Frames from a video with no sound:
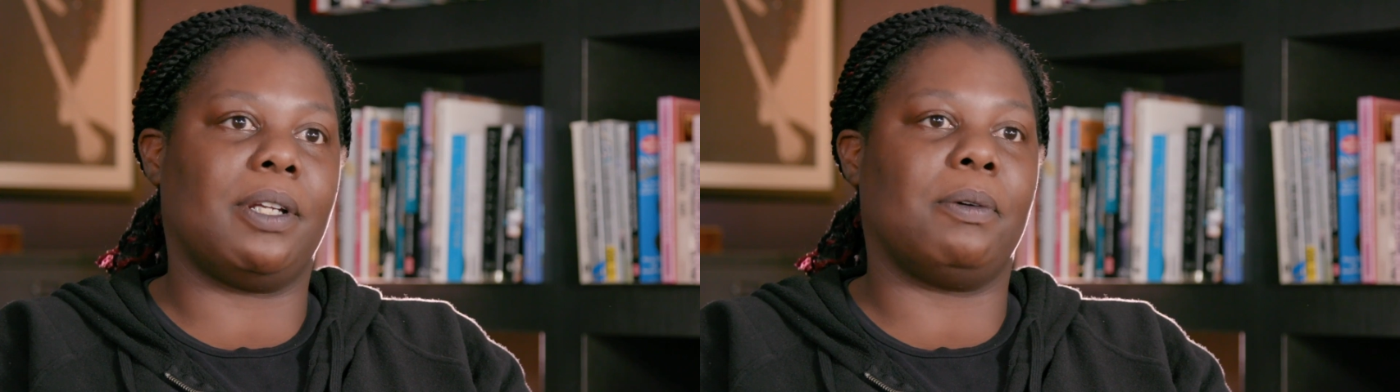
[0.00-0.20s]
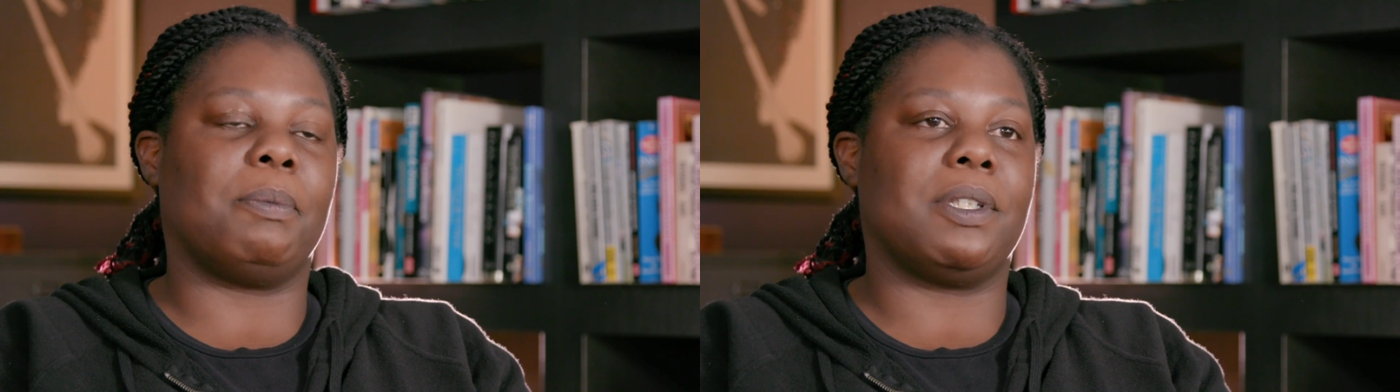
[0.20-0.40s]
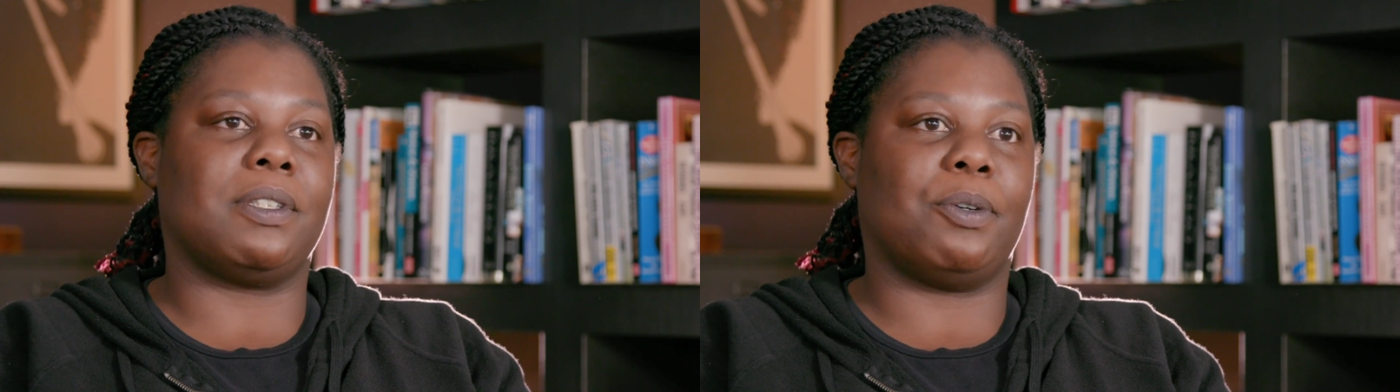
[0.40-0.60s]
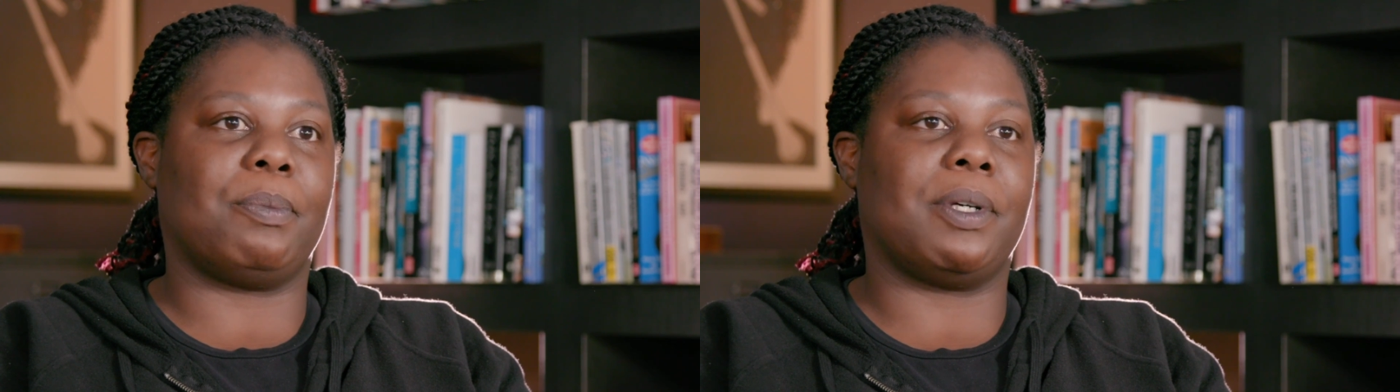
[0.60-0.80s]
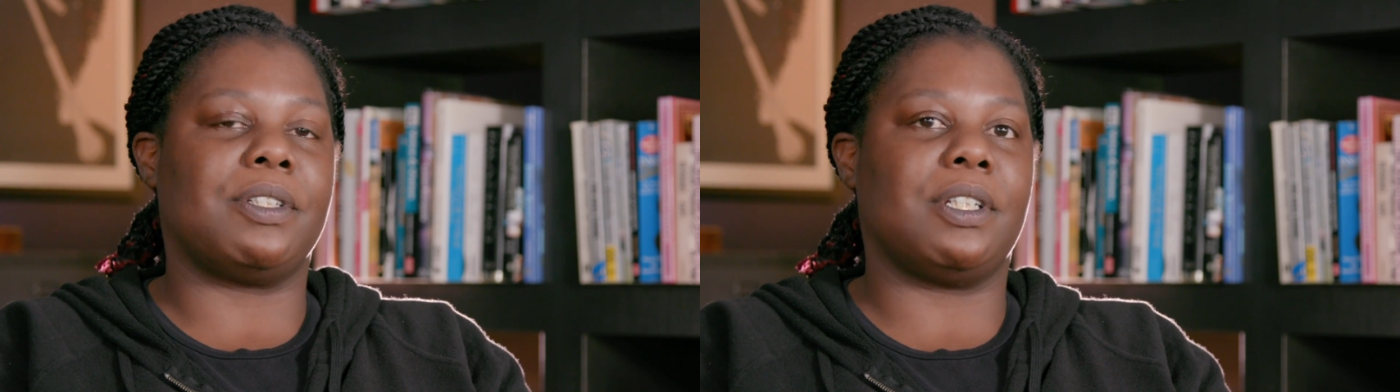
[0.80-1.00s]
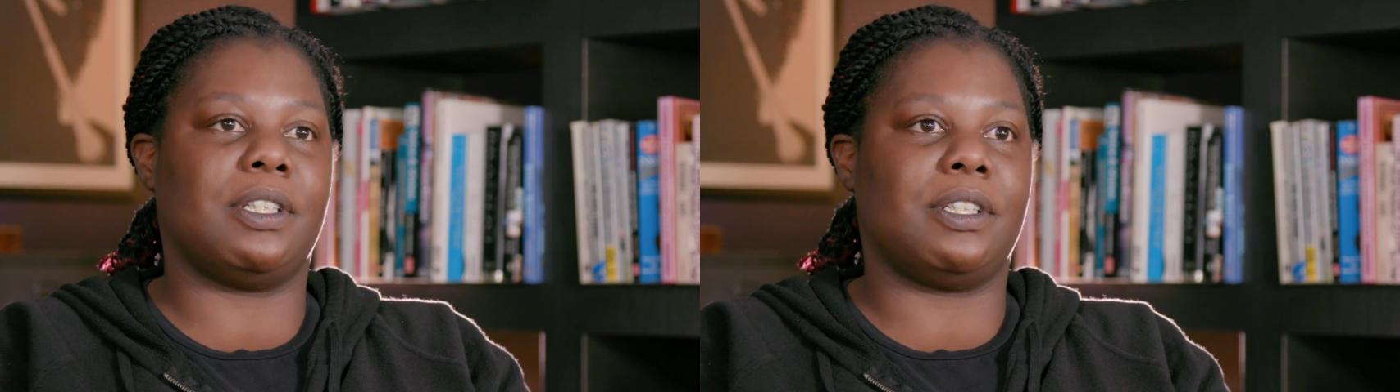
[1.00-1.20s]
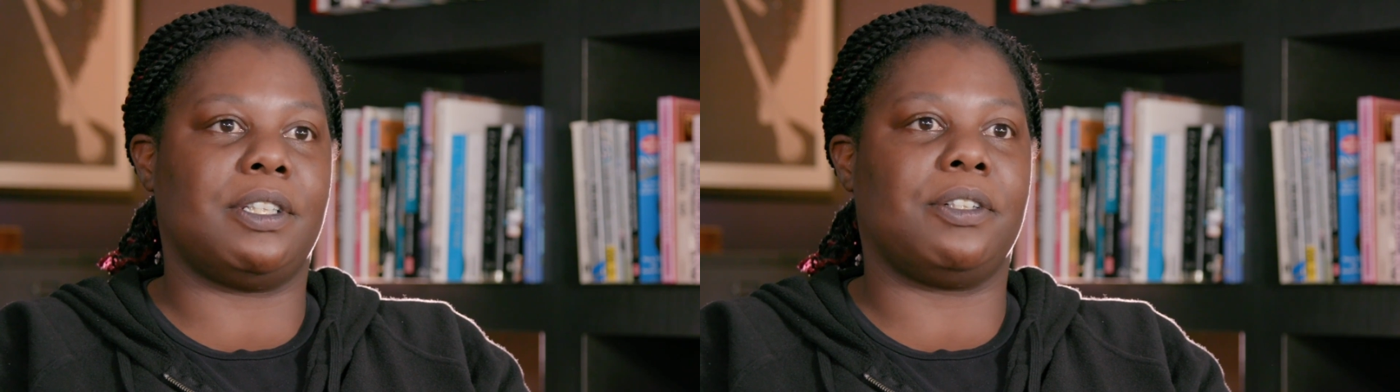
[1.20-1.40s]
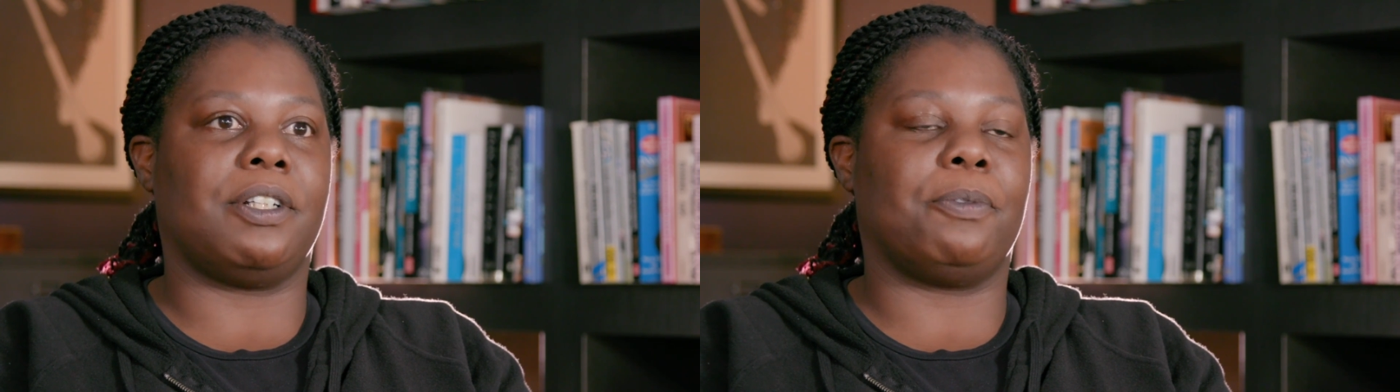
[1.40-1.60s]
It'll be so much
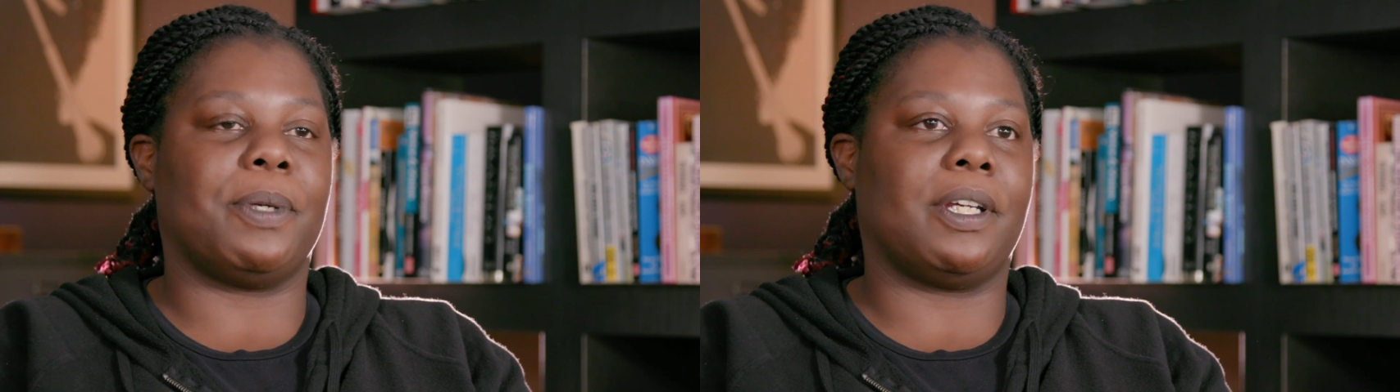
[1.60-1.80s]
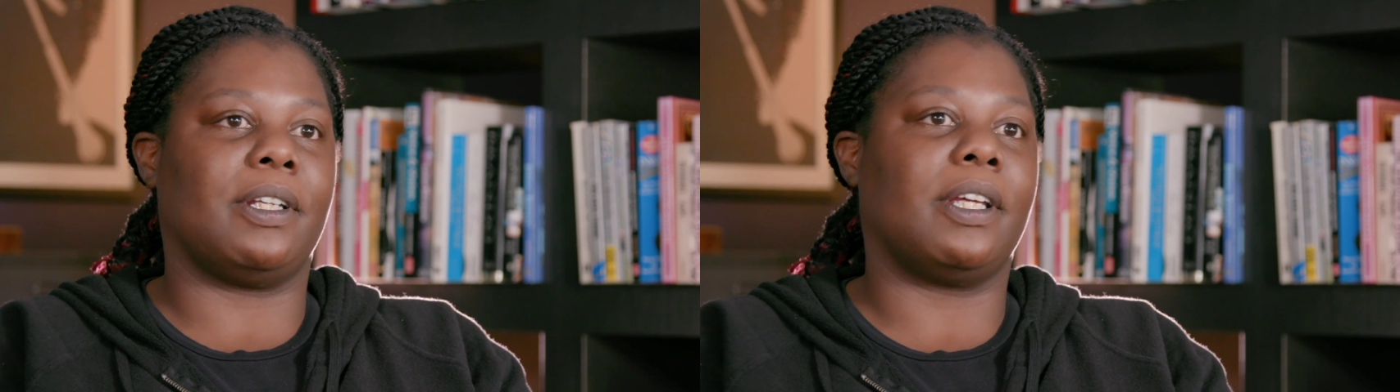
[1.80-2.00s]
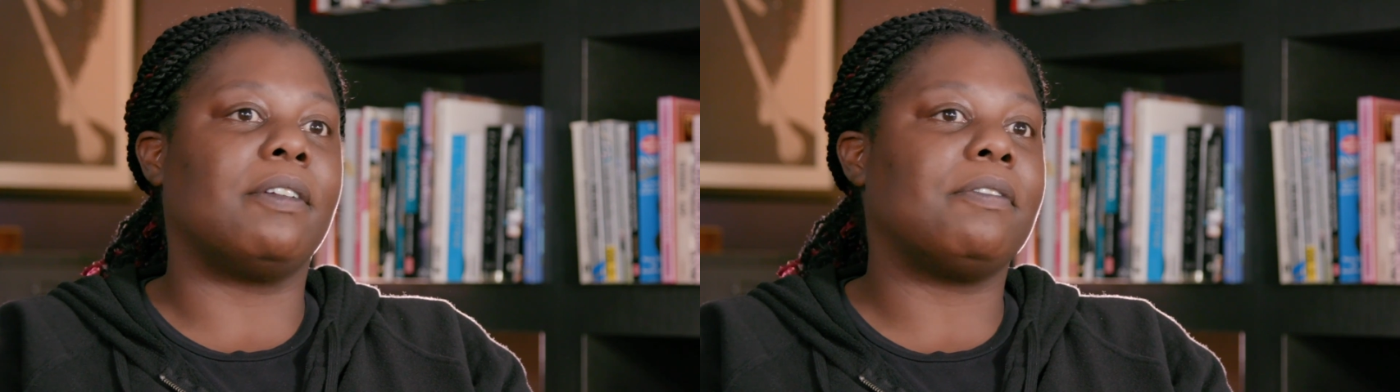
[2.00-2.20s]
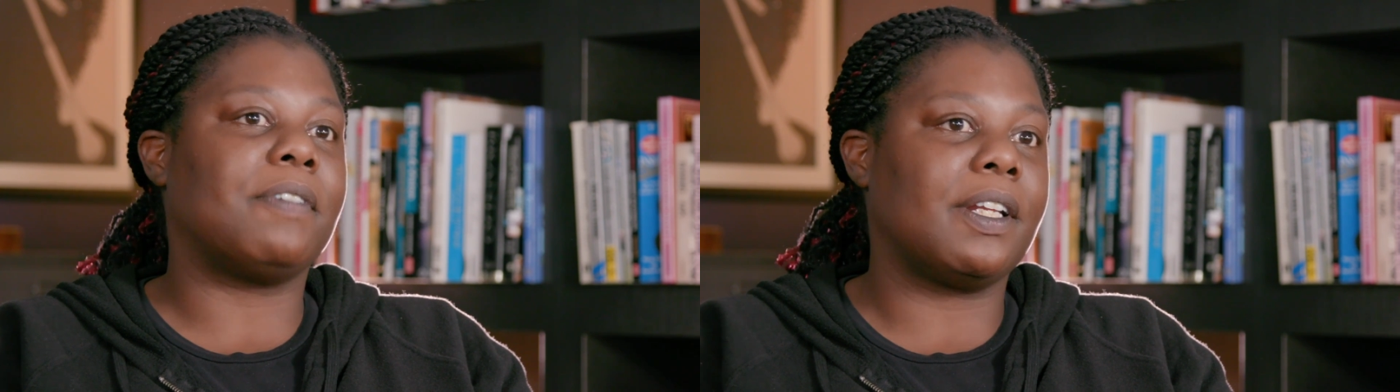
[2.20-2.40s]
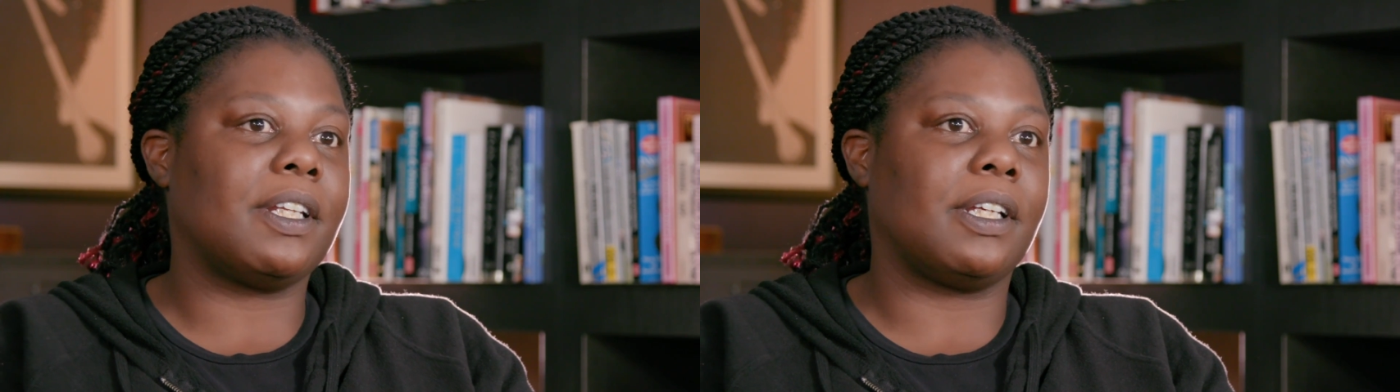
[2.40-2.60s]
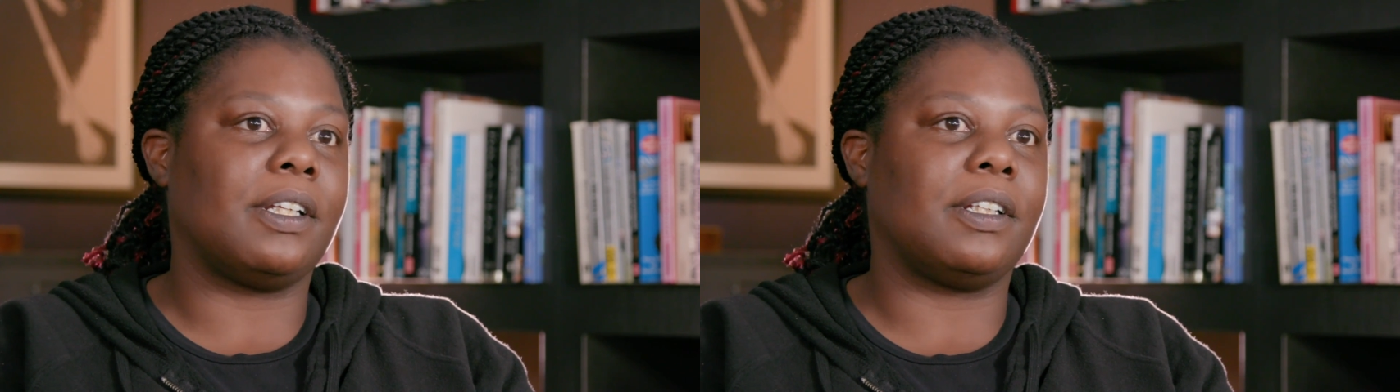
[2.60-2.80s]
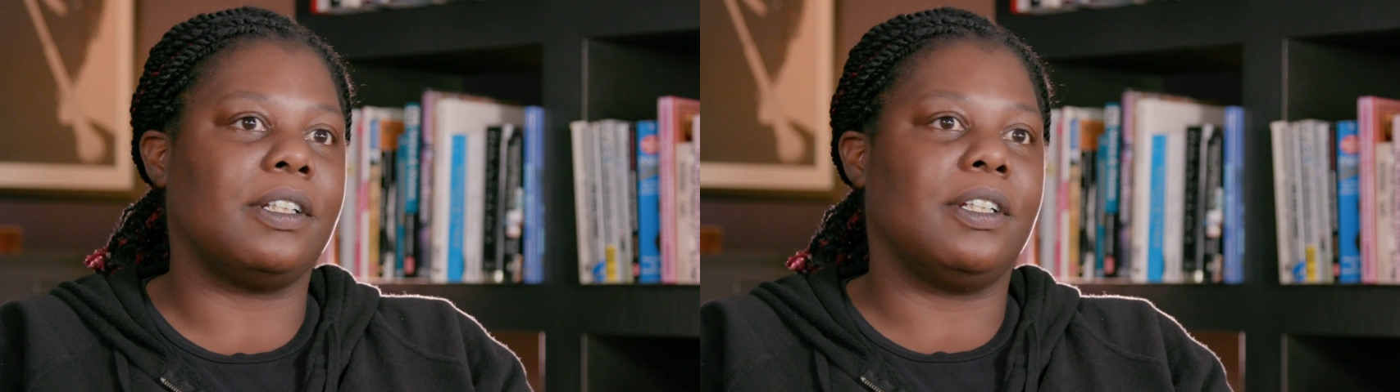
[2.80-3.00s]
easier if we can get funding